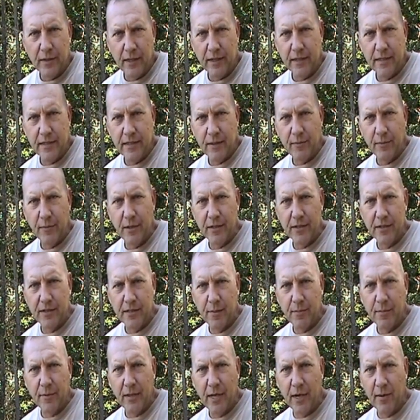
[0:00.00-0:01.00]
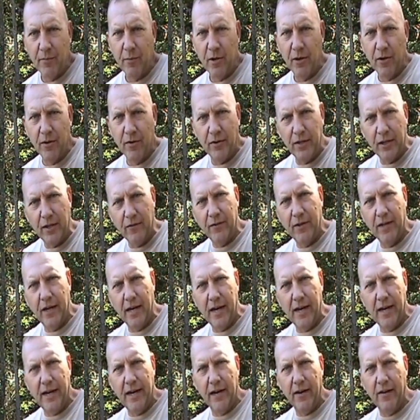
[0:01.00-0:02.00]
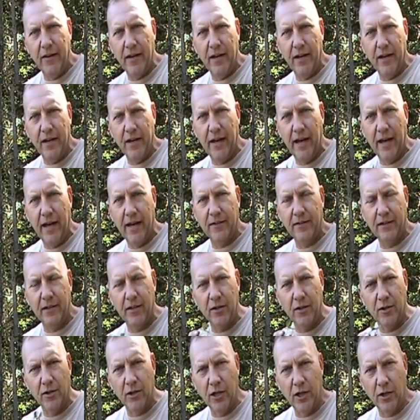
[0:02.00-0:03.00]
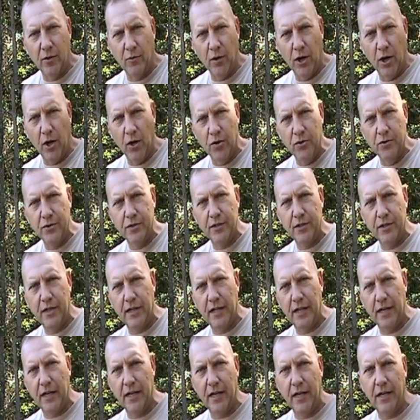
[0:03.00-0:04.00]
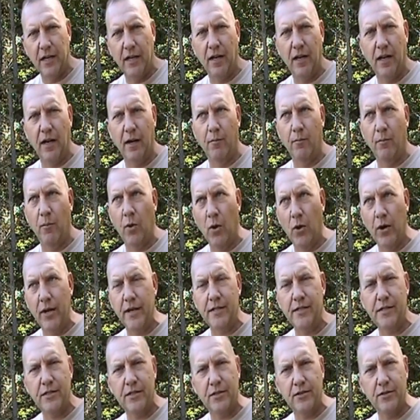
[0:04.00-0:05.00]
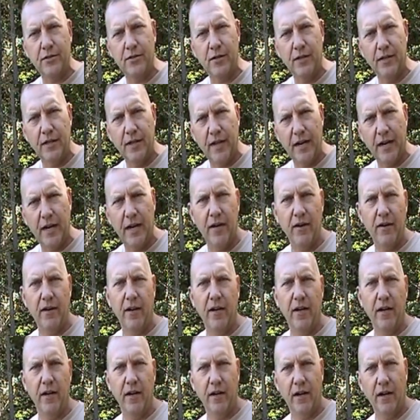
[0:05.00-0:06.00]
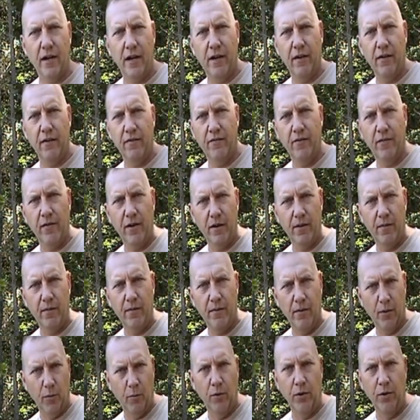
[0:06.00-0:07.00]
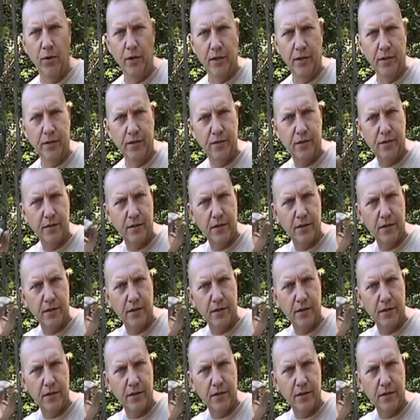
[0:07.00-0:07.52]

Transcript: Like I said, middle of September. If you got an area out there, it grows in a moist area of the woods.